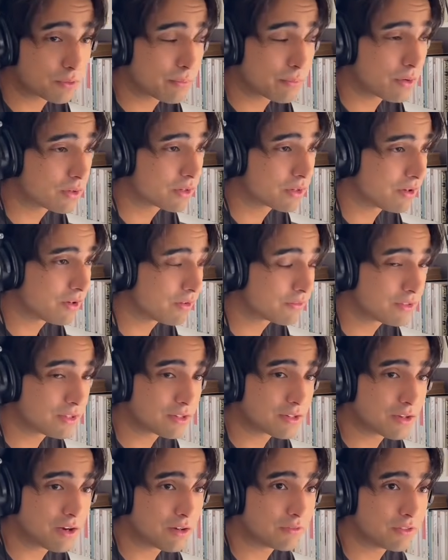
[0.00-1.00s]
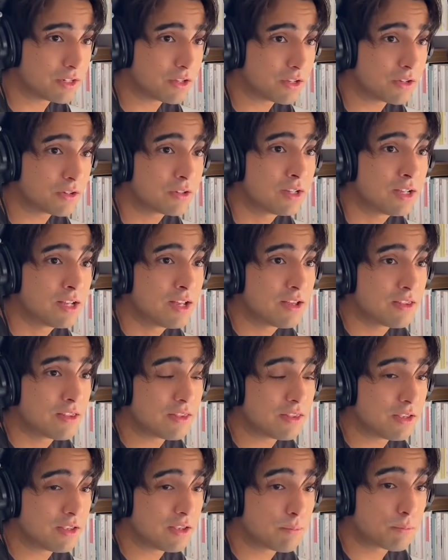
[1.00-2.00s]
part of the entire video,
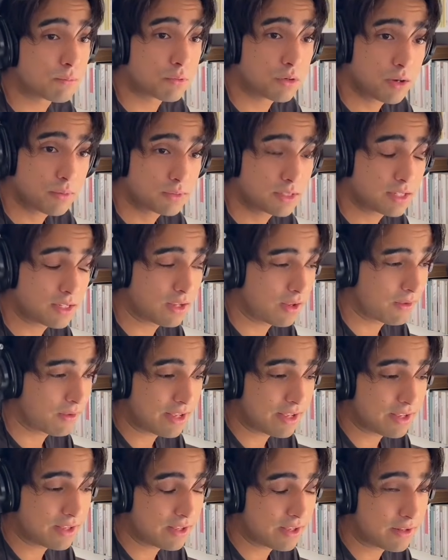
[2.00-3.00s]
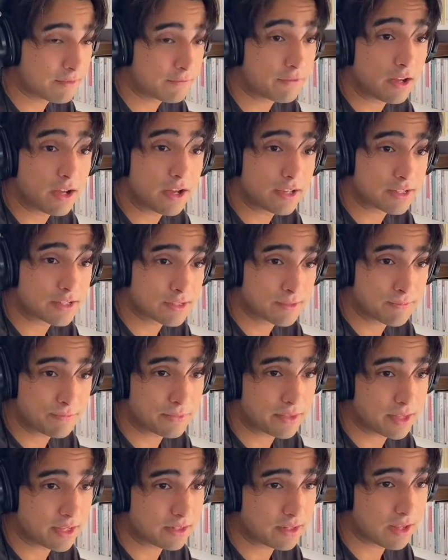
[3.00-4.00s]
the prompting advice
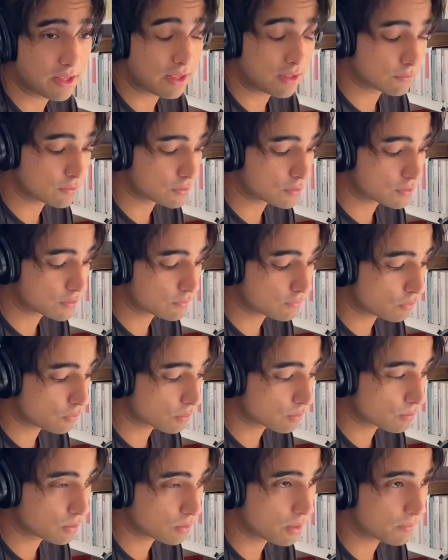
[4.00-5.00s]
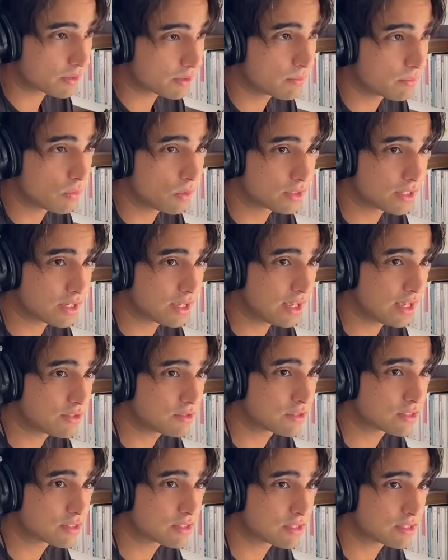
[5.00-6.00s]
that they give us for prompting multi-agent
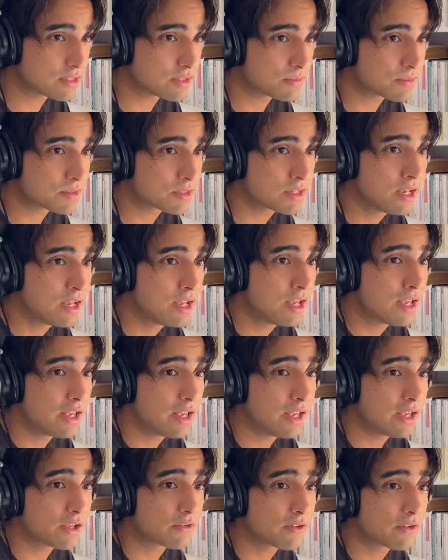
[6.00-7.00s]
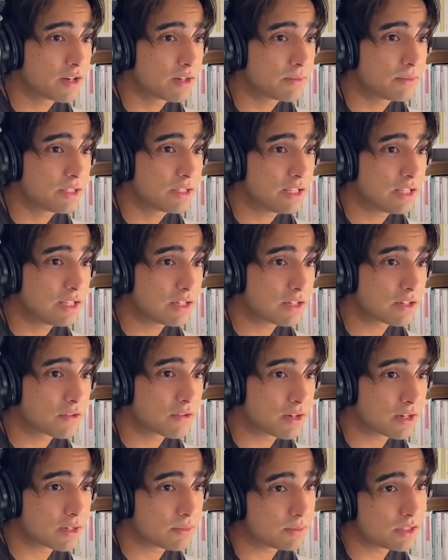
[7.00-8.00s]
systems. Incredibly,
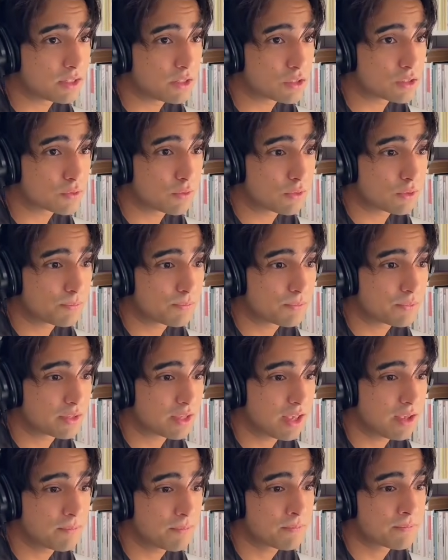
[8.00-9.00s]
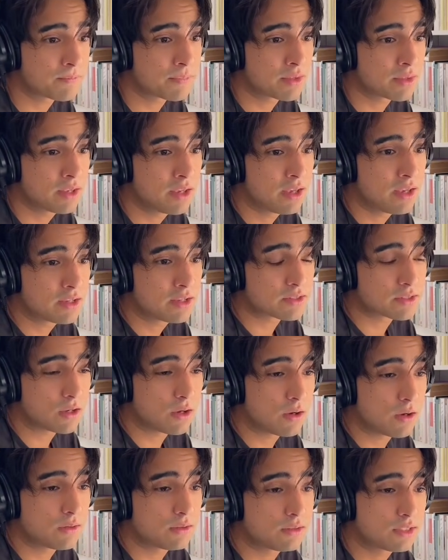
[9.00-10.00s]
incredibly useful. Okay,
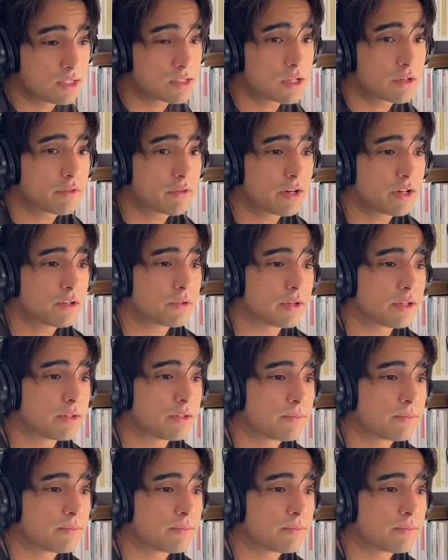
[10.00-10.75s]
so let's get right into it.